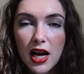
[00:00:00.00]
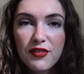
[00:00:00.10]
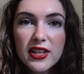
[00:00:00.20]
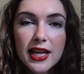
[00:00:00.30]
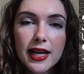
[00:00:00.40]
I
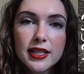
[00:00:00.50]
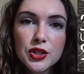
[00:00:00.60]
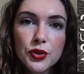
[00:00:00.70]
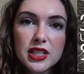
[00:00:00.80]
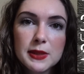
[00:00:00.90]
feel like I
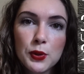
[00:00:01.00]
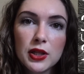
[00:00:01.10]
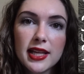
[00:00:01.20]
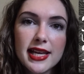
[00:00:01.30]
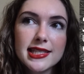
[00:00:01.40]
enjoyed this
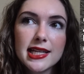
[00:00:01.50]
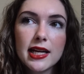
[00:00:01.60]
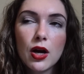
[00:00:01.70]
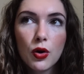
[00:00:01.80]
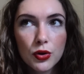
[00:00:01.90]
book less than
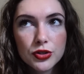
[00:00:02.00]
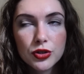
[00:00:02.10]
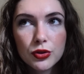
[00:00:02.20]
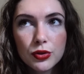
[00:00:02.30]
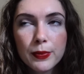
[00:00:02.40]
I ought
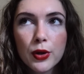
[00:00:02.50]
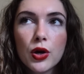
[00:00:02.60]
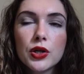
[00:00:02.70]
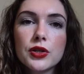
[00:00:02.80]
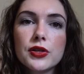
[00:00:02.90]
to
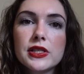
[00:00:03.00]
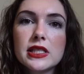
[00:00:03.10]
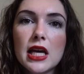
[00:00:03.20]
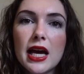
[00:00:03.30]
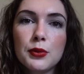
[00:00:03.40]

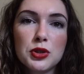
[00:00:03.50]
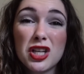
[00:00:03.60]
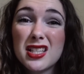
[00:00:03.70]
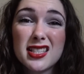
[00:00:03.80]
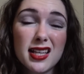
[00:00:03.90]
because I was
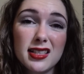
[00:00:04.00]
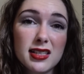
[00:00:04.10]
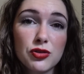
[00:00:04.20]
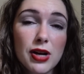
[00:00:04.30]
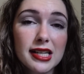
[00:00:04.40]
just slightly
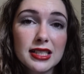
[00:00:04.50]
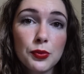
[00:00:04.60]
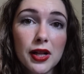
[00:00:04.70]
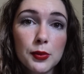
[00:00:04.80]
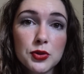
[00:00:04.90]
distracted
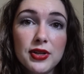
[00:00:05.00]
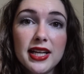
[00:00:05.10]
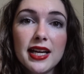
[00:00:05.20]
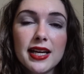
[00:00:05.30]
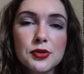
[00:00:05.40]
while I was
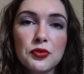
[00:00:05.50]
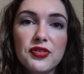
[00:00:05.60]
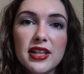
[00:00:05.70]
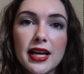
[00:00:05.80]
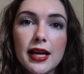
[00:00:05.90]
reading it. I don't
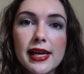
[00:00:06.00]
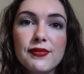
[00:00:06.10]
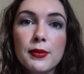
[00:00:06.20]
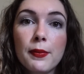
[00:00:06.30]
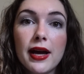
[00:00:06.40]
feel like I
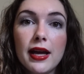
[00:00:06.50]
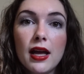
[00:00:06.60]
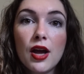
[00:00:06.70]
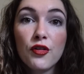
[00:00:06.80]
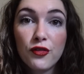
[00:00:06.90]
gave it
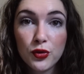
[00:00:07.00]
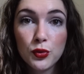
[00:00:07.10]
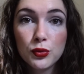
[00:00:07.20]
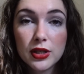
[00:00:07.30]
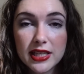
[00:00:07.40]
my
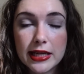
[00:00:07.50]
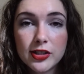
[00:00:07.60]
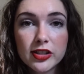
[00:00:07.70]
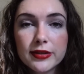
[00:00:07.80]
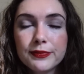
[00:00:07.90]
full
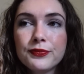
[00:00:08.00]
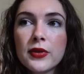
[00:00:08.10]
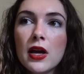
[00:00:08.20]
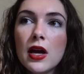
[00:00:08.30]
attention.